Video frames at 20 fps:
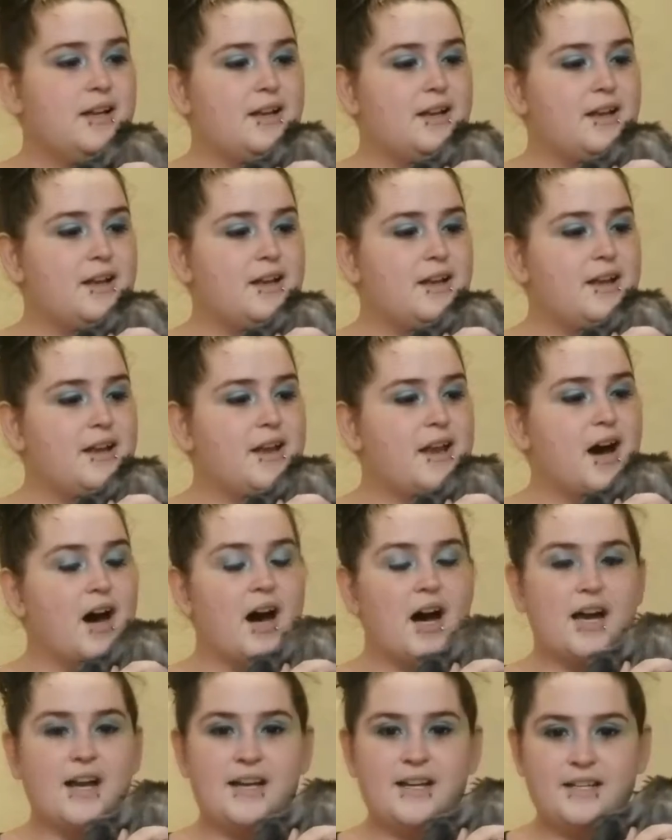
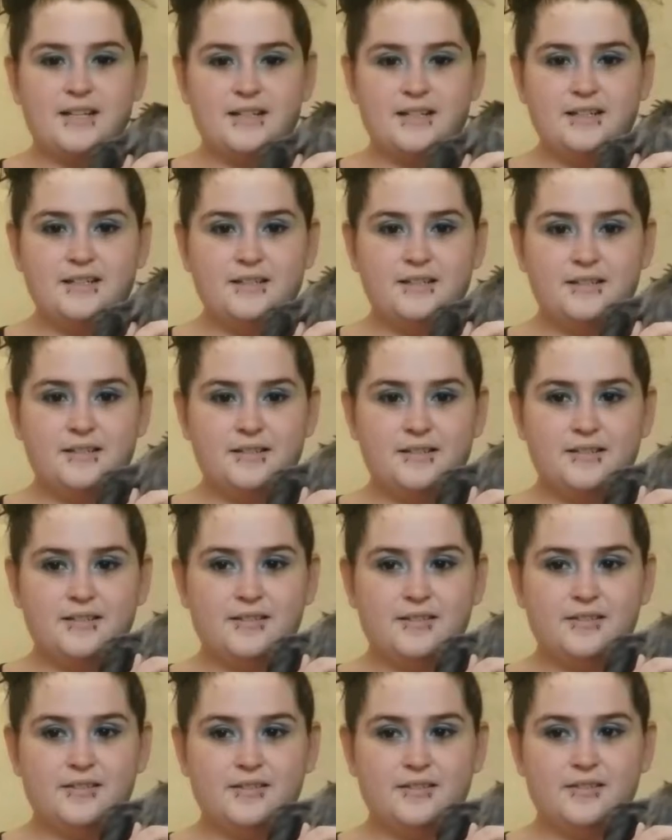9.
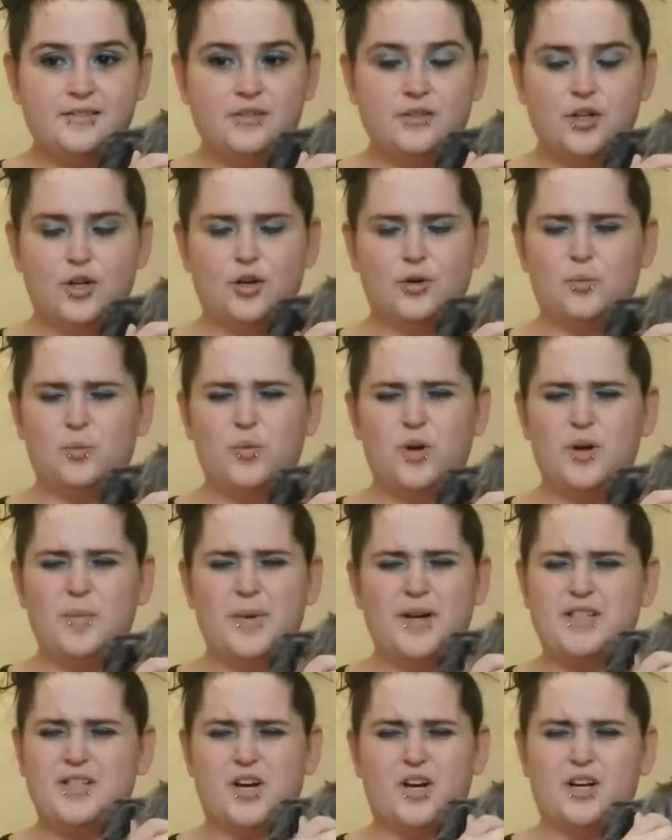Or what am
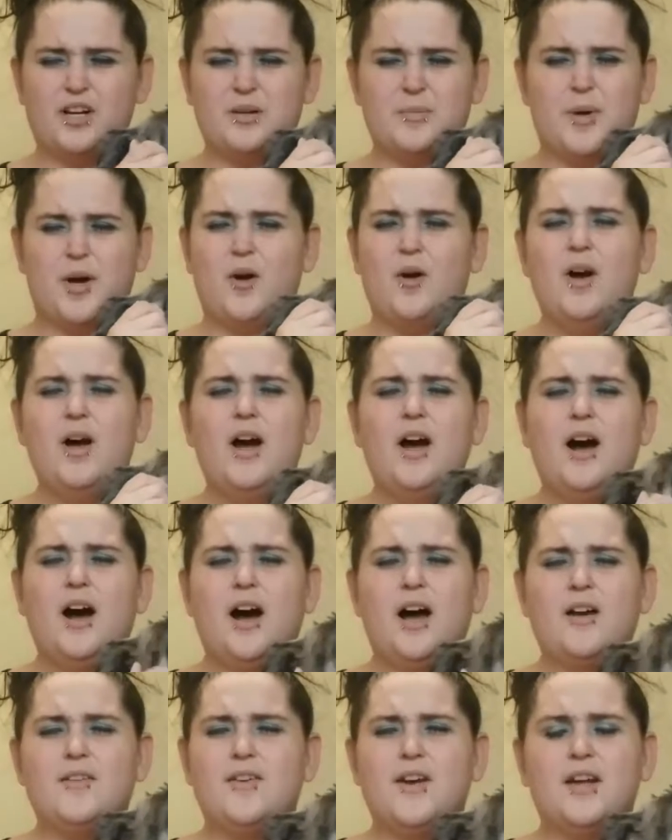I talking about?
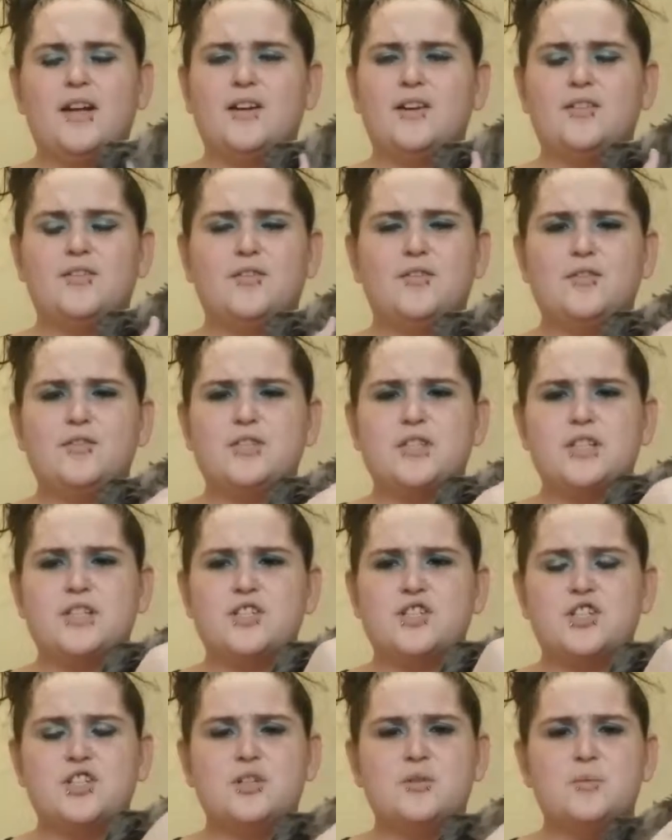I've had her
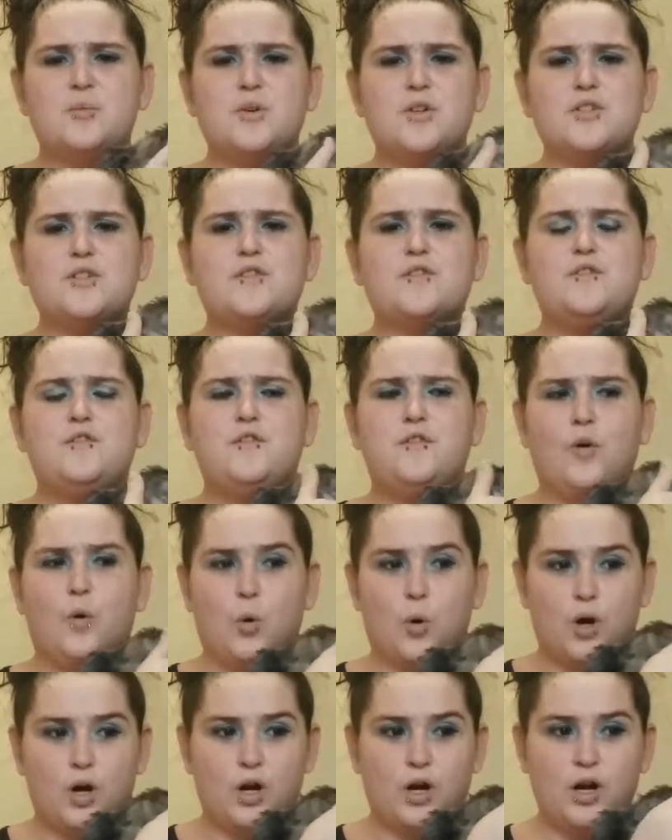since she was
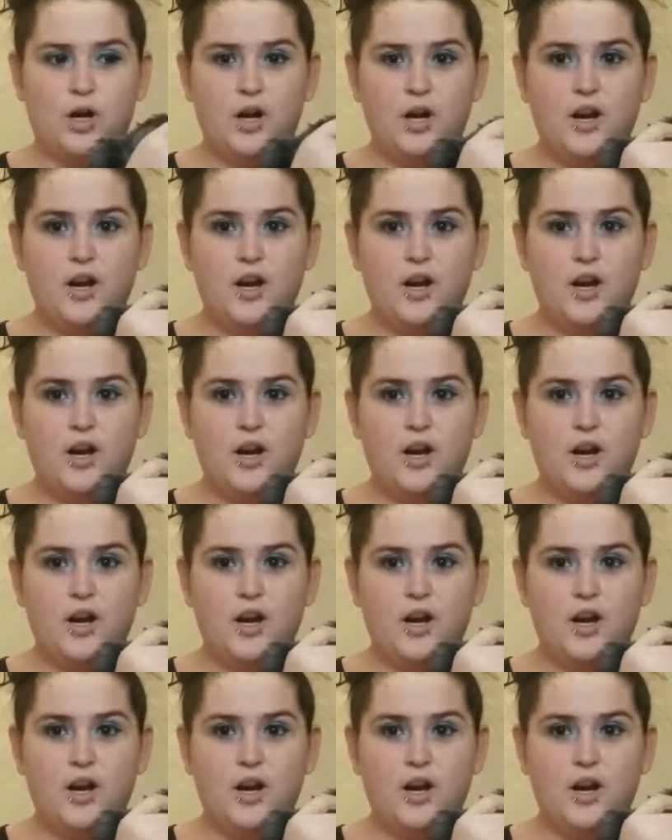4.